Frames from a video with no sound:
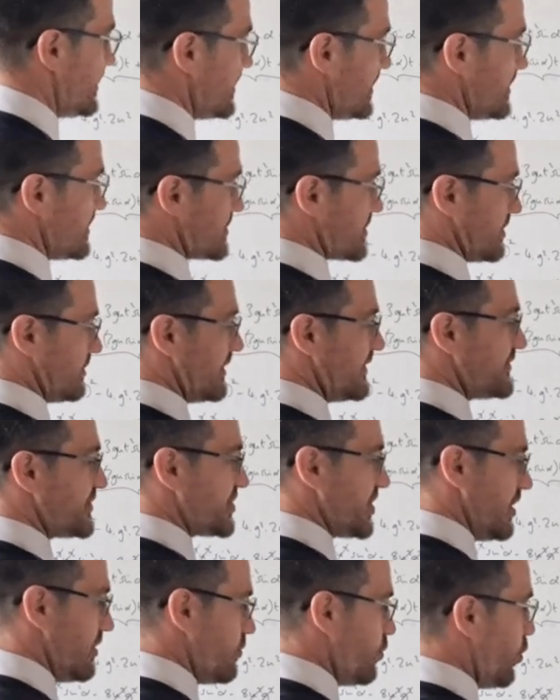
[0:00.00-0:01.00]
So we've
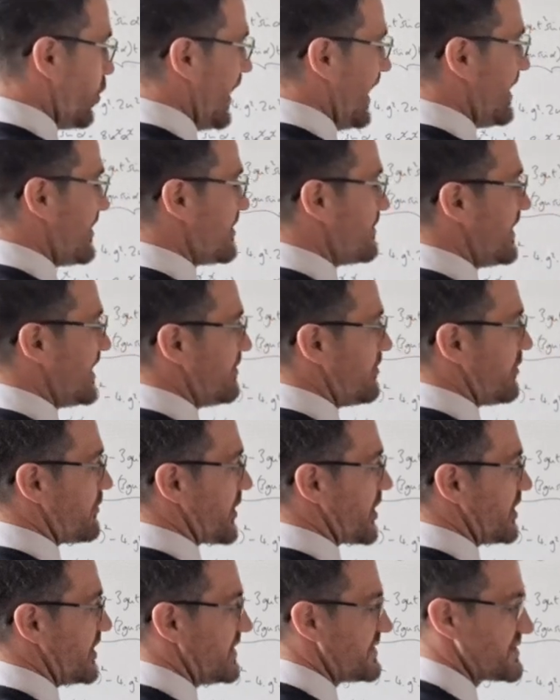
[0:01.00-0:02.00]
shown where the minimum
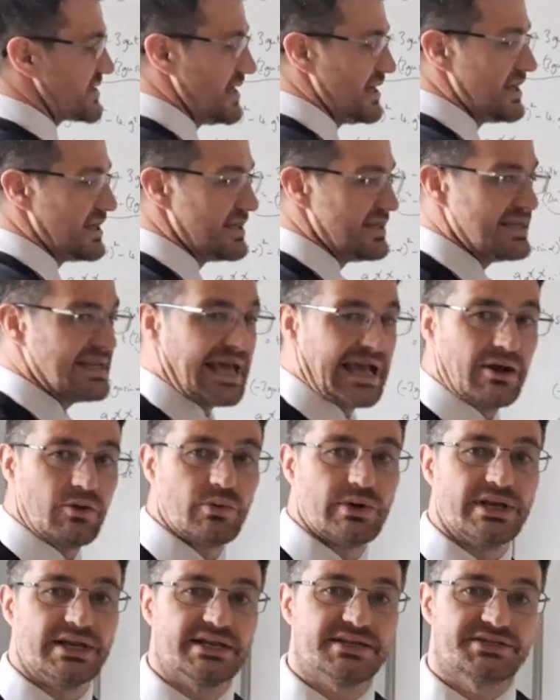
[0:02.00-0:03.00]
occurs. Now we
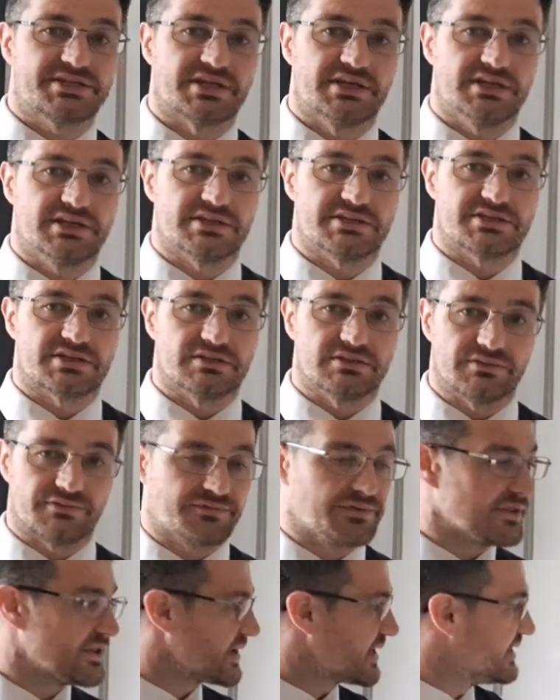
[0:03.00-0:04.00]
need to look for
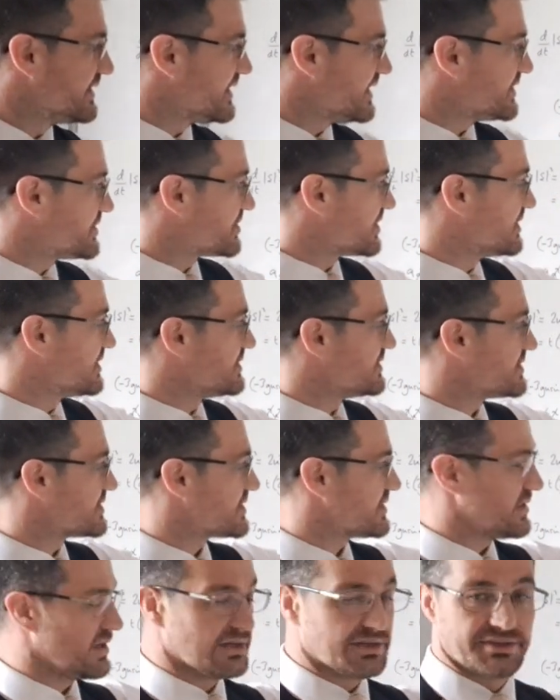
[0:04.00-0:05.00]
the conditions
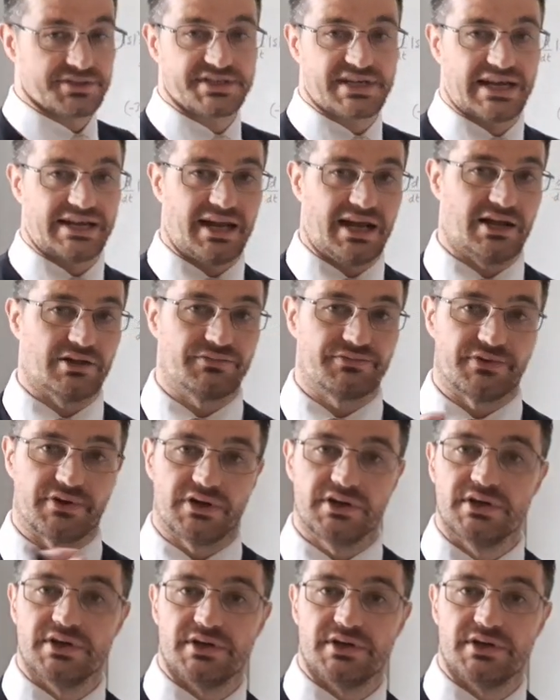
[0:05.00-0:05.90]
on sine alpha